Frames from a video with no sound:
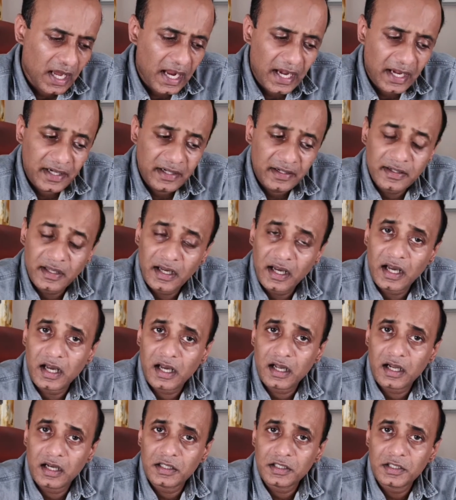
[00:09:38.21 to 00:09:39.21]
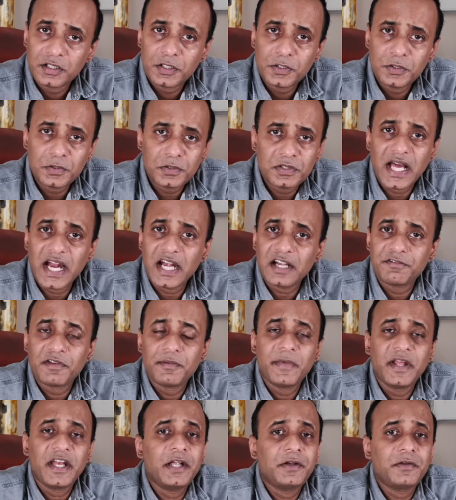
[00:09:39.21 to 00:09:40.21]
And to do
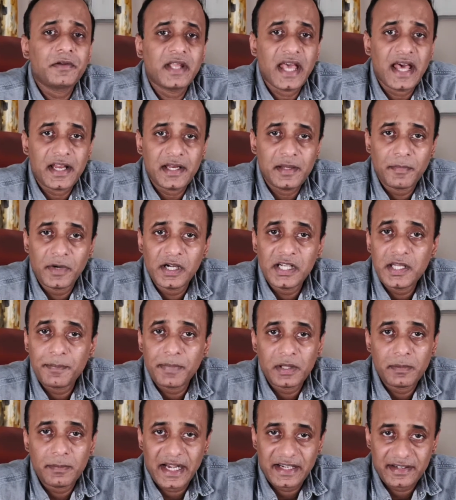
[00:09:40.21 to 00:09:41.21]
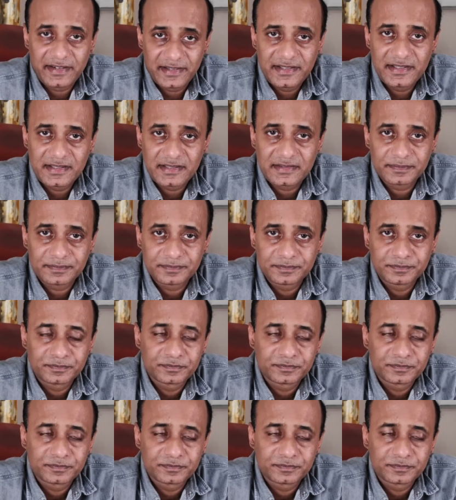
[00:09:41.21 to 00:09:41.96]
that, we may need to carry multiple batteries.